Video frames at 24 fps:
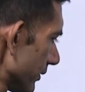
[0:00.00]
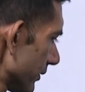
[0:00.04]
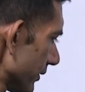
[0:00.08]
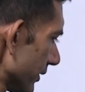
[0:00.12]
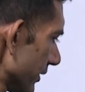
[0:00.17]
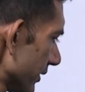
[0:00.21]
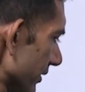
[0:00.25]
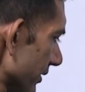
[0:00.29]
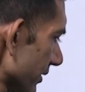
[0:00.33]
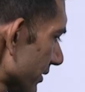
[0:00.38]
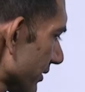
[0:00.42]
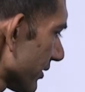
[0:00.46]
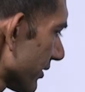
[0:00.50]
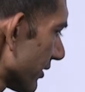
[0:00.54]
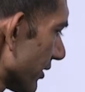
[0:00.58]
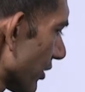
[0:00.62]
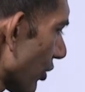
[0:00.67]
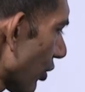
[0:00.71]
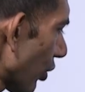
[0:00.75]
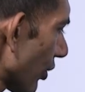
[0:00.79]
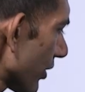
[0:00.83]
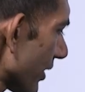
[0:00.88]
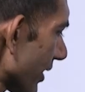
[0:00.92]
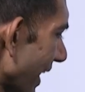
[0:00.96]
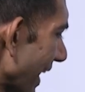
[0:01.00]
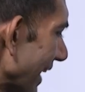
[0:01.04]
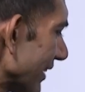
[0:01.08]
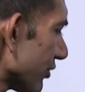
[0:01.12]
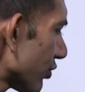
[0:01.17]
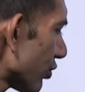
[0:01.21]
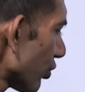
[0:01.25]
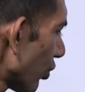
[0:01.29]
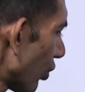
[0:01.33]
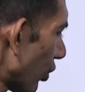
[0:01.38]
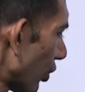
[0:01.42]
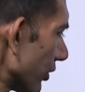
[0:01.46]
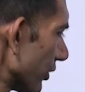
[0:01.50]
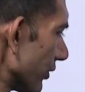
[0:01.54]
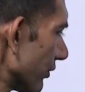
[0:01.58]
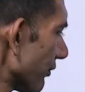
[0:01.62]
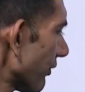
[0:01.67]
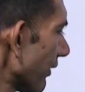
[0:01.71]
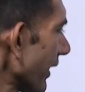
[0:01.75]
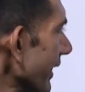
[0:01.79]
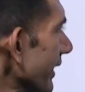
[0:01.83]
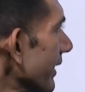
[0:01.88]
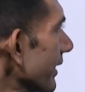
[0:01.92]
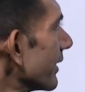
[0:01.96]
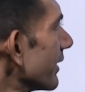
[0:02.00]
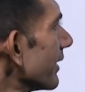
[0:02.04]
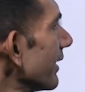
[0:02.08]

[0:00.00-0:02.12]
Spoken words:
This is third order and so on. Fine.